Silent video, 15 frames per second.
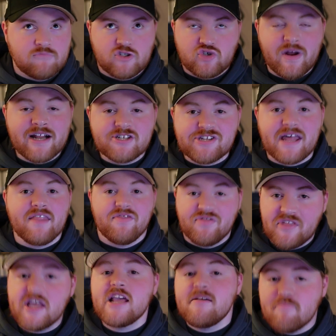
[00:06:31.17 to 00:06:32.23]

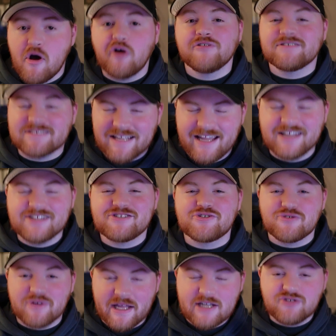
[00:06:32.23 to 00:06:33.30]
the most
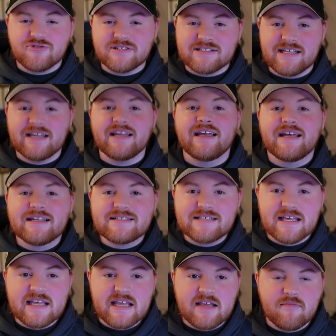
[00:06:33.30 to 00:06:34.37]
interesting
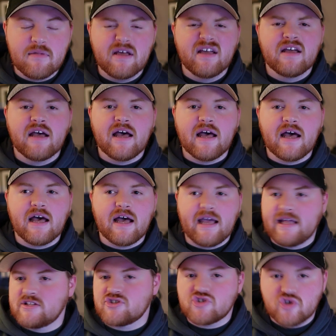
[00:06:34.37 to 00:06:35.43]
team
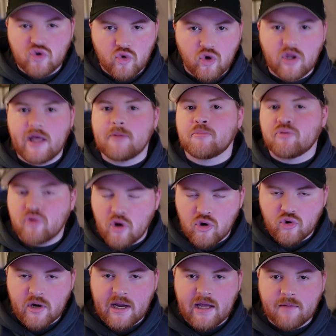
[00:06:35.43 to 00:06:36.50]
and school and
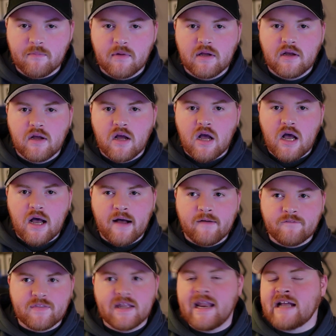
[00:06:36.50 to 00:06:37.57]
program
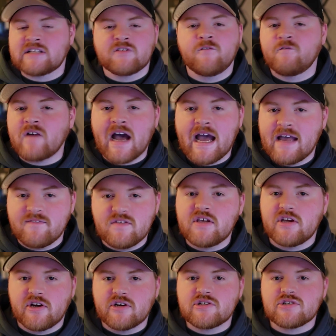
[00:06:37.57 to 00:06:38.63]
of the next 5
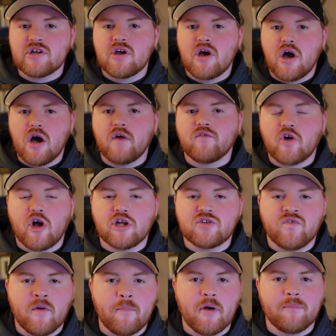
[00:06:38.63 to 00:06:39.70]
years of college
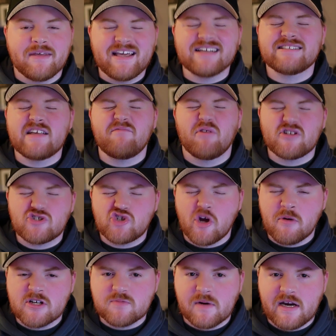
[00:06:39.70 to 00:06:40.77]
football. Because they put so
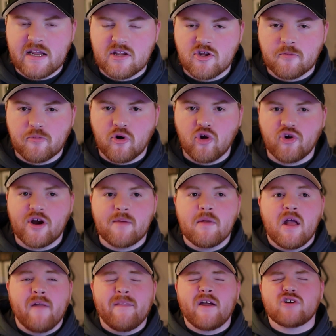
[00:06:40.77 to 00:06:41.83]
much money in their program,
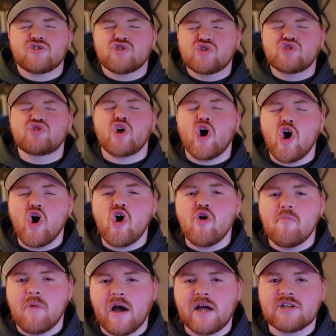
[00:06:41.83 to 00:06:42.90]
they are so
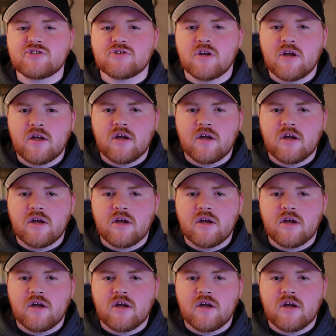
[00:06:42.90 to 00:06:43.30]
much